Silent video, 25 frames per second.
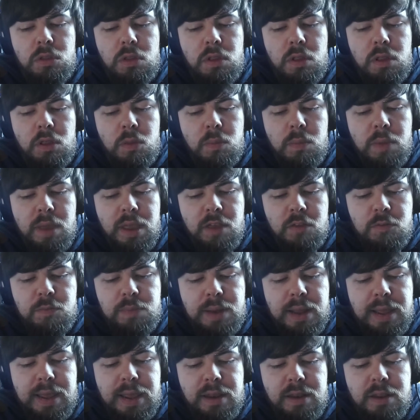You may have
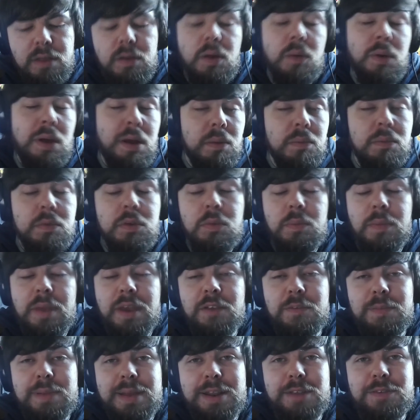played
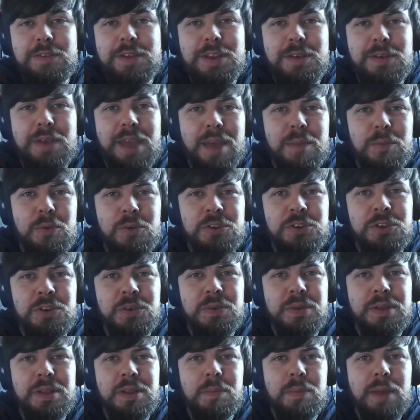a video game or
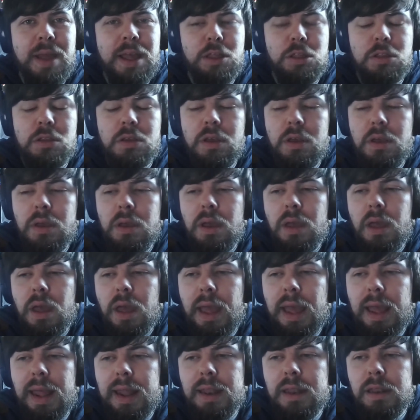two in the past,
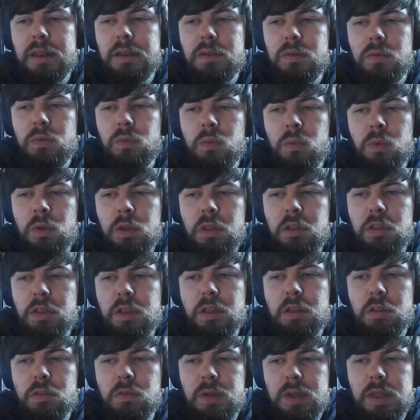and one of the
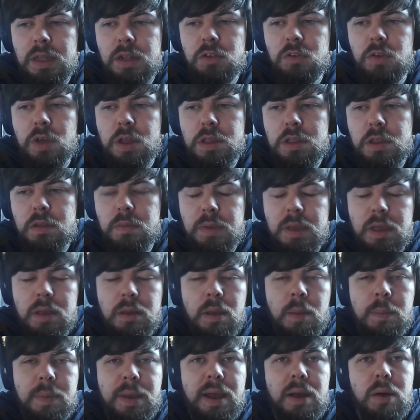things that's really interested
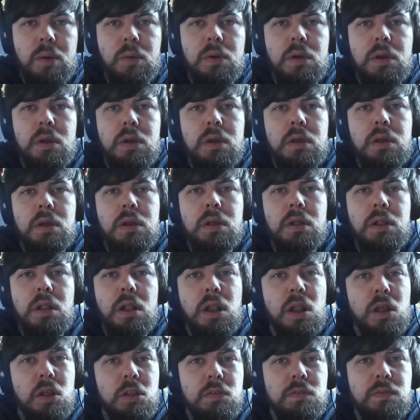me about
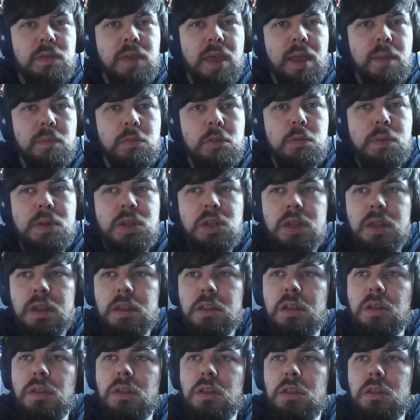a lot of games, especially
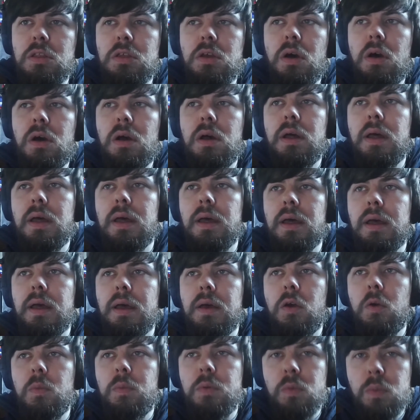anything that's got
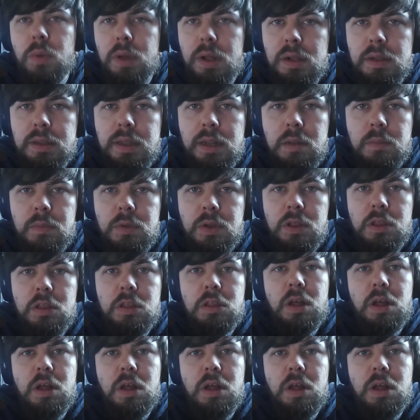open world elements,